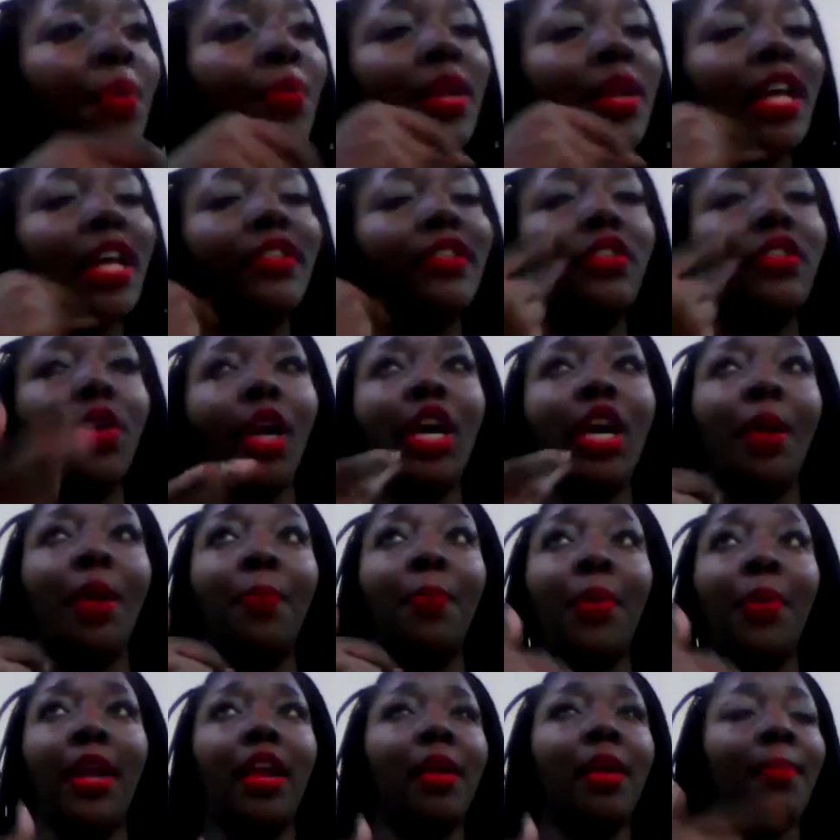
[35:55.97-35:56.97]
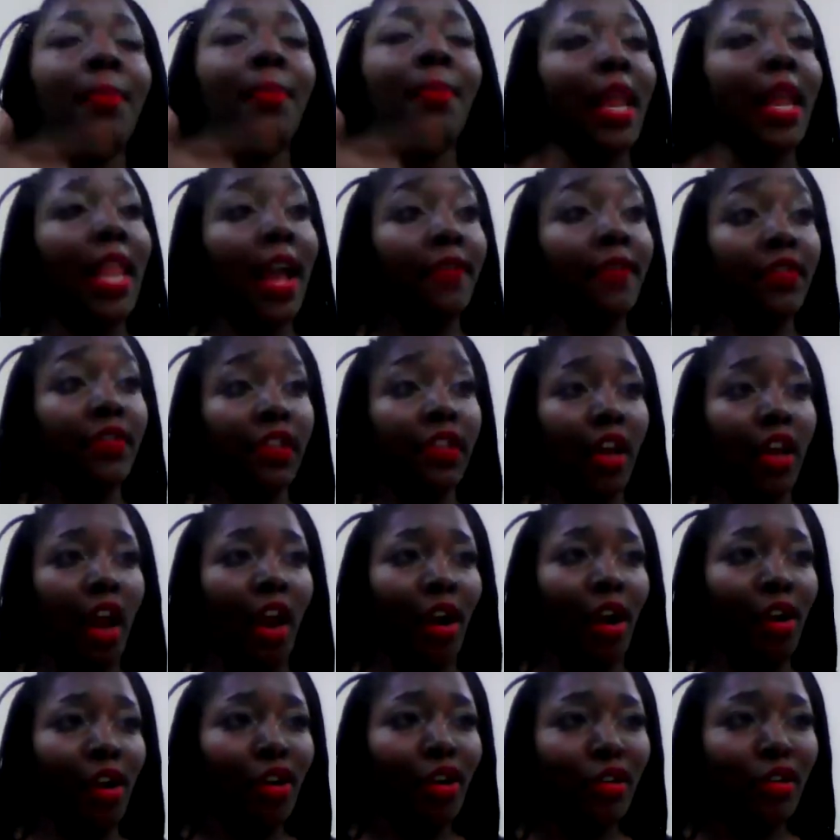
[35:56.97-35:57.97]
when I started comparing my life to
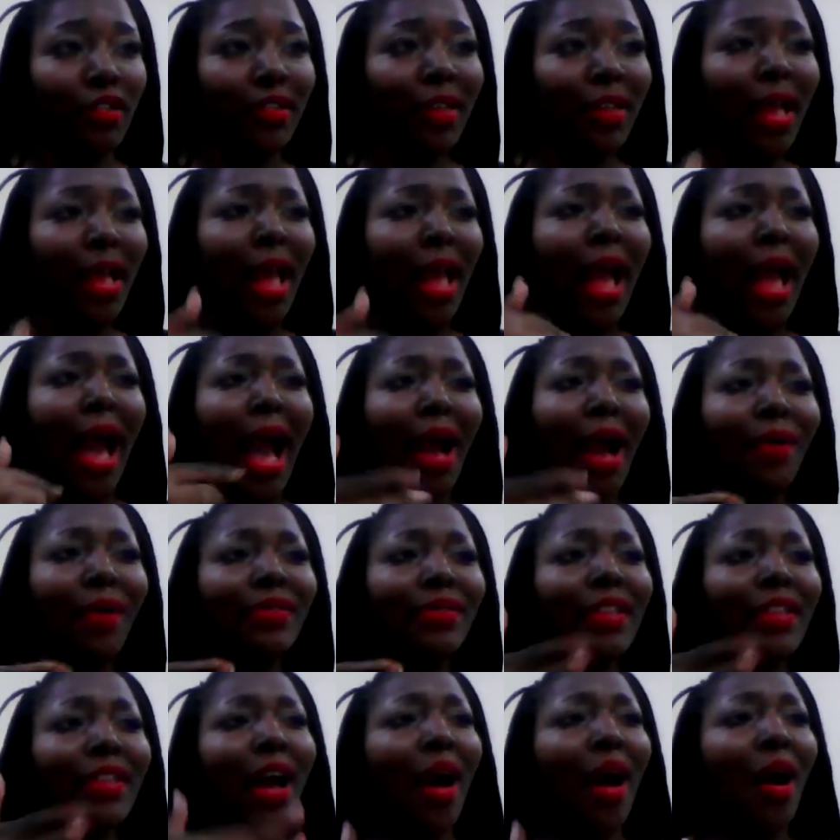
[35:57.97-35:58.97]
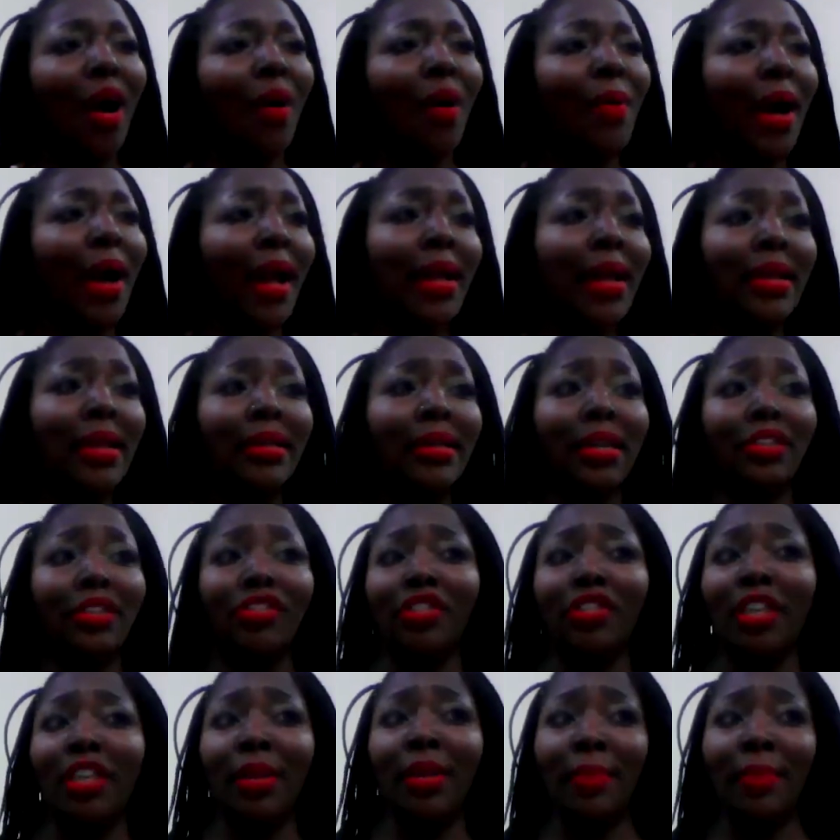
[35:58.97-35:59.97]
hers? I was like, oh, I ain't done shit in